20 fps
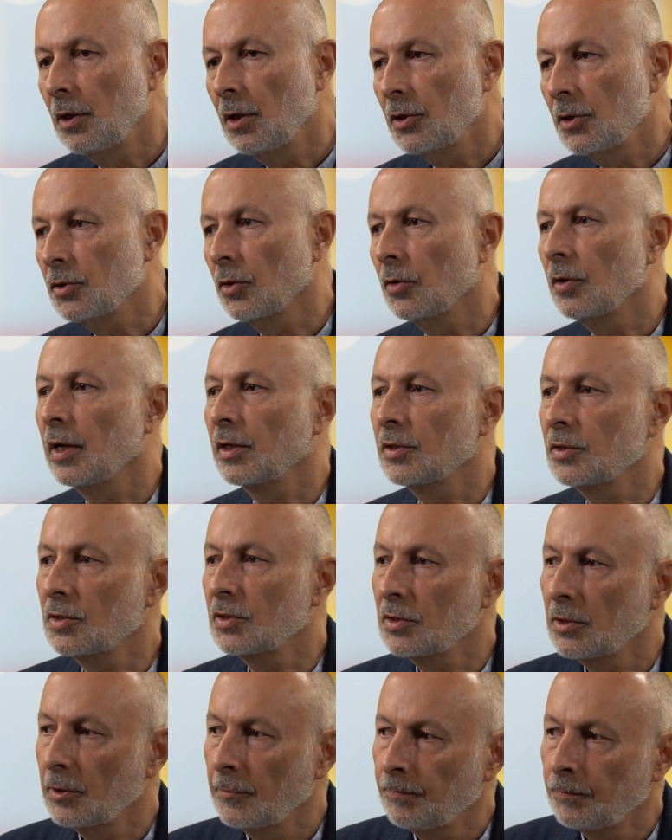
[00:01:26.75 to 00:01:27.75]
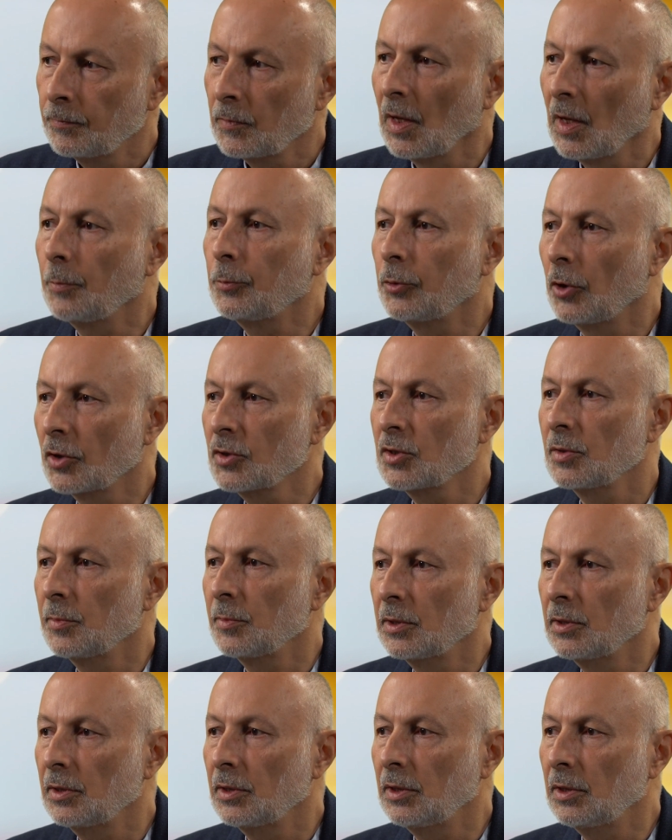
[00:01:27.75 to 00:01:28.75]
So that's
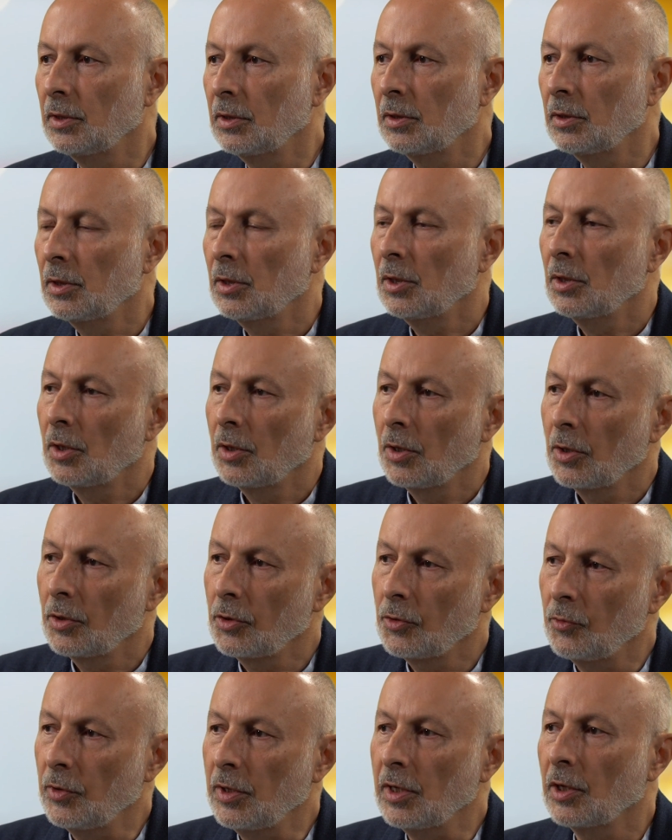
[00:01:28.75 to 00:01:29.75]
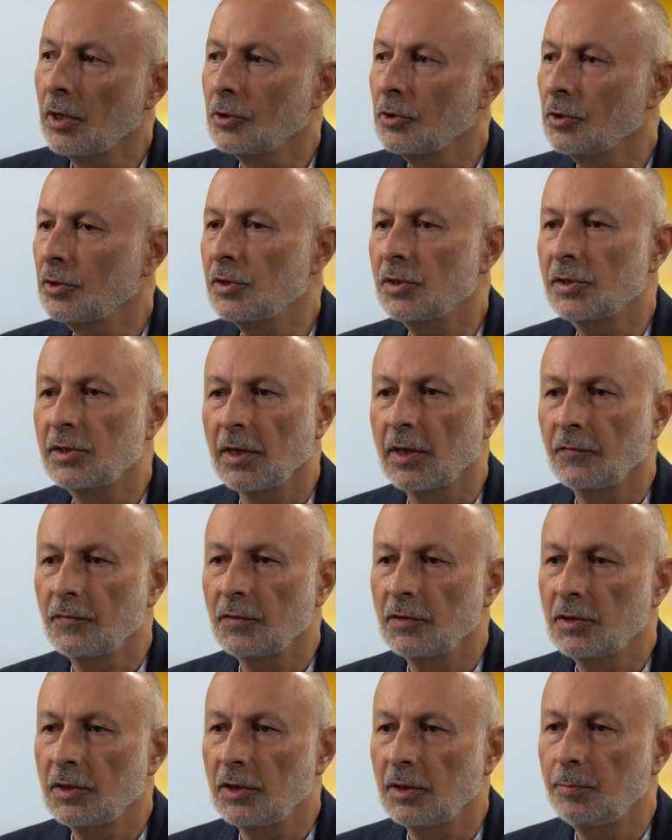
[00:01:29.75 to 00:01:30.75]
approximately
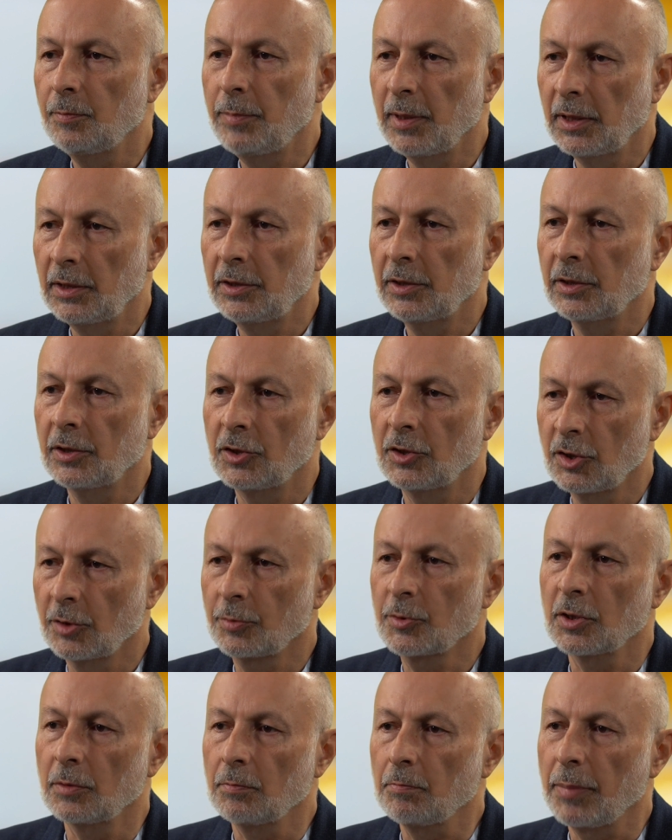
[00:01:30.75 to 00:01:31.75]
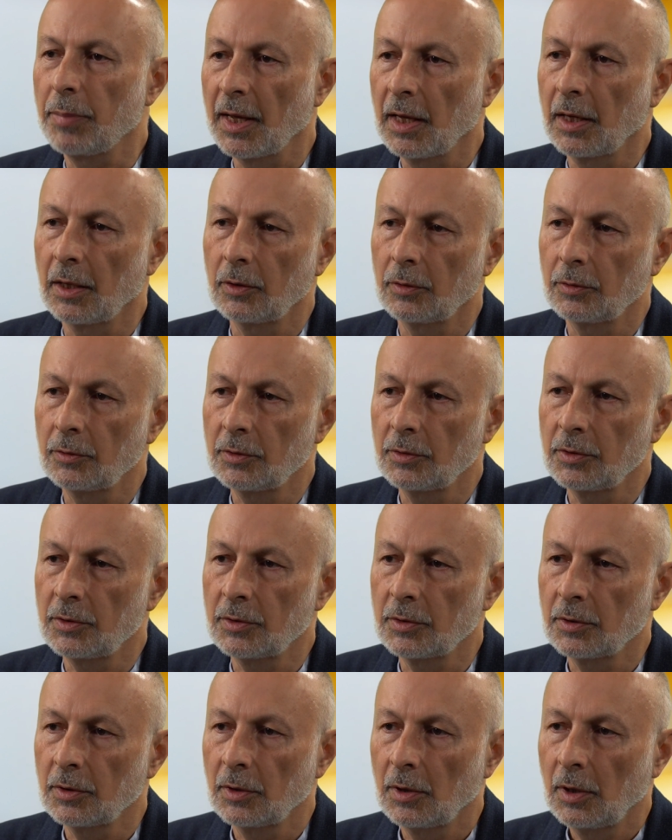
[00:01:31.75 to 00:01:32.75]
370 billion Egyptian
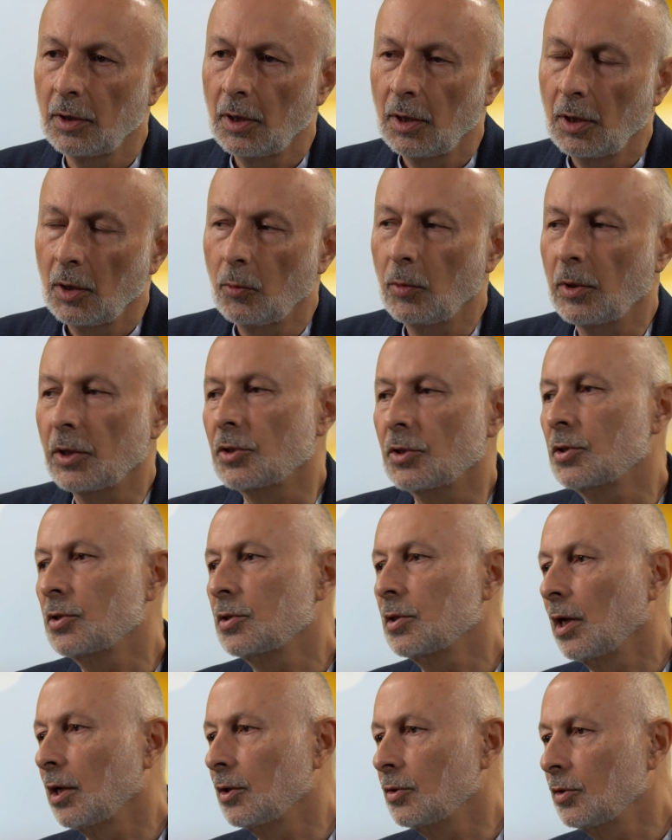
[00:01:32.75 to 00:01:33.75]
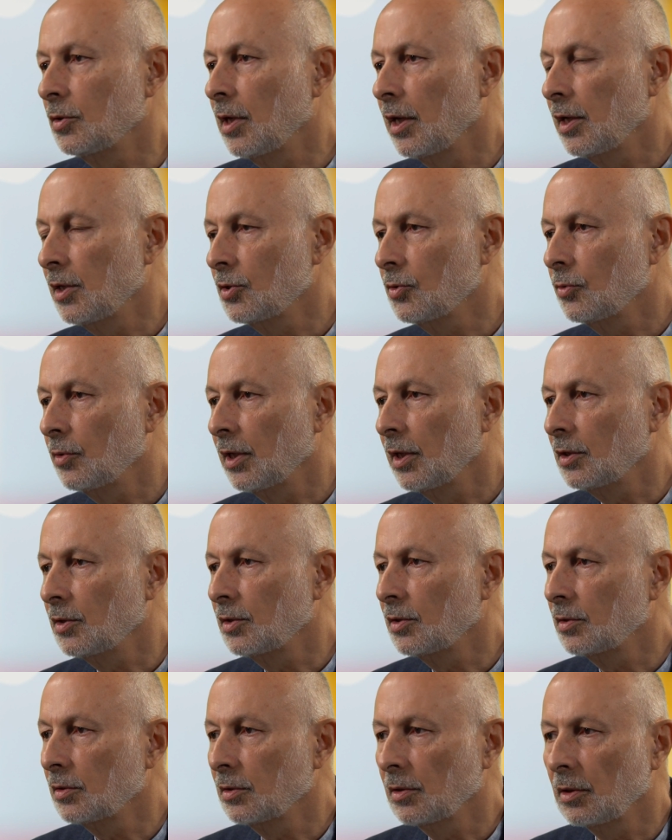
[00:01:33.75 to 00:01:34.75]
pounds, which at today's
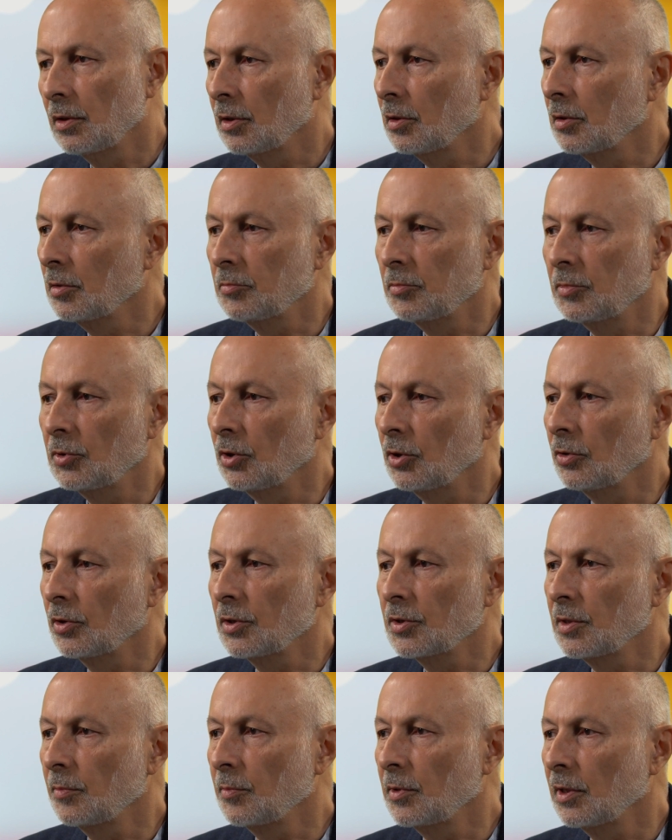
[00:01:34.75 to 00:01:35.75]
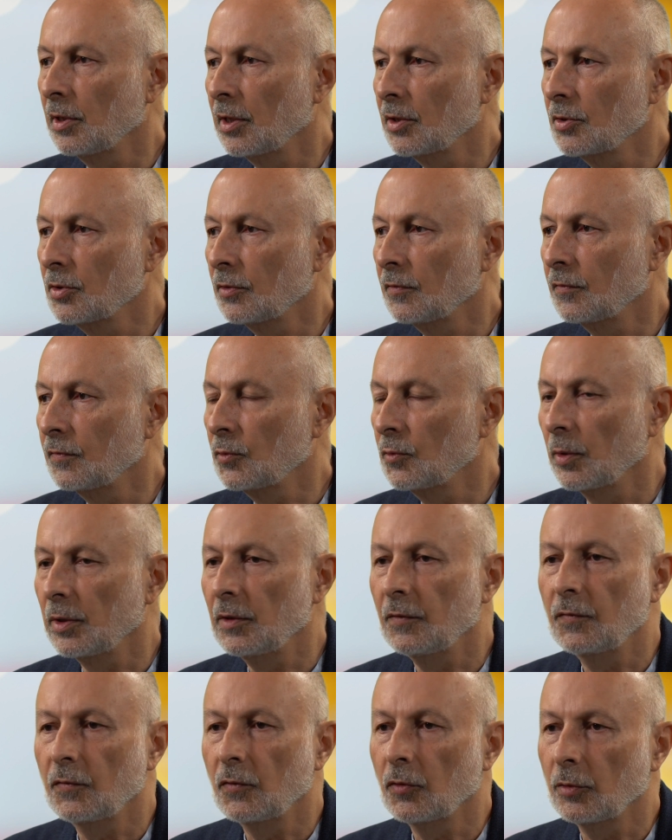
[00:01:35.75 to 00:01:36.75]
rate, are something like sort of
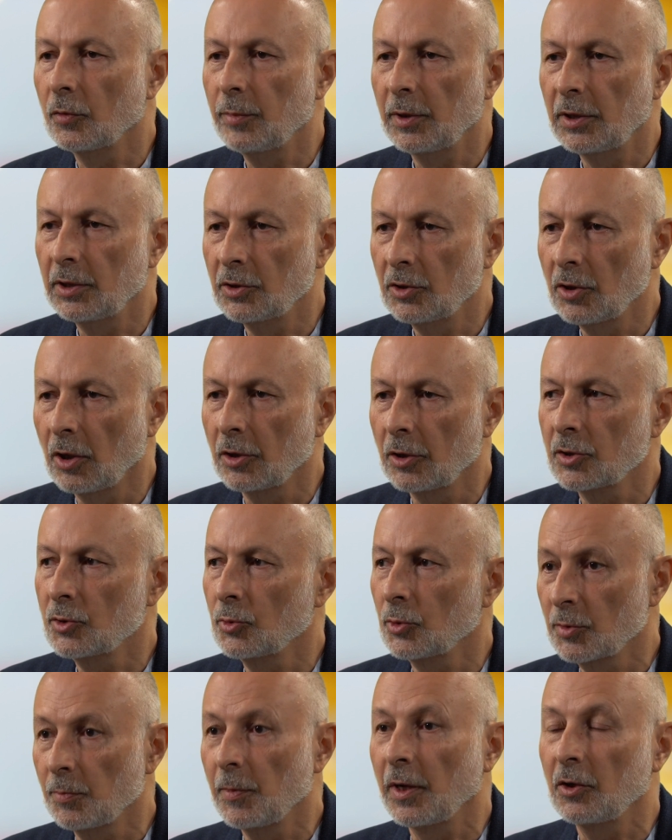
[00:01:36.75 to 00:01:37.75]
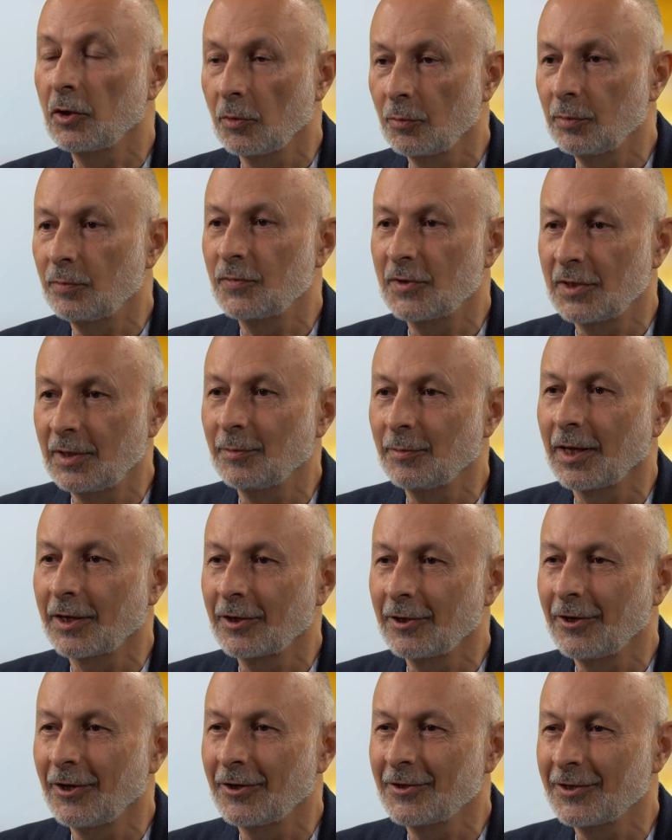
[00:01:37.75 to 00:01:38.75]
$24 billion, which might not seem like
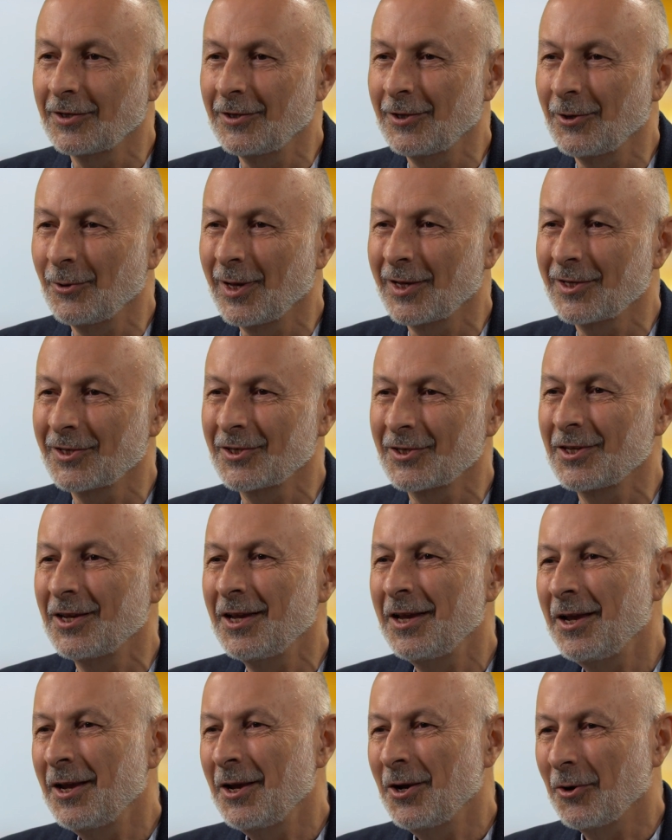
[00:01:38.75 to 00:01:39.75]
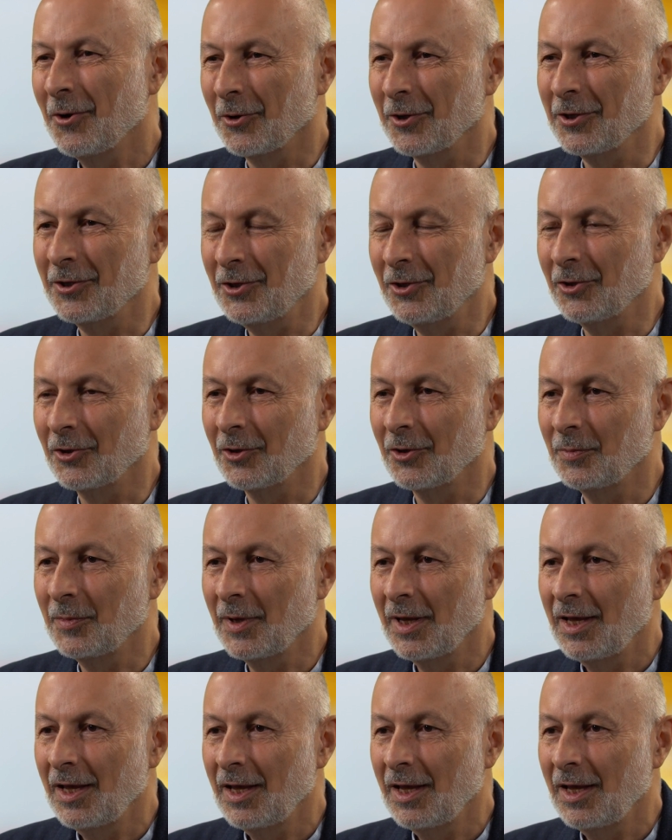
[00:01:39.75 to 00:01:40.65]
a lot in the US or in Europe.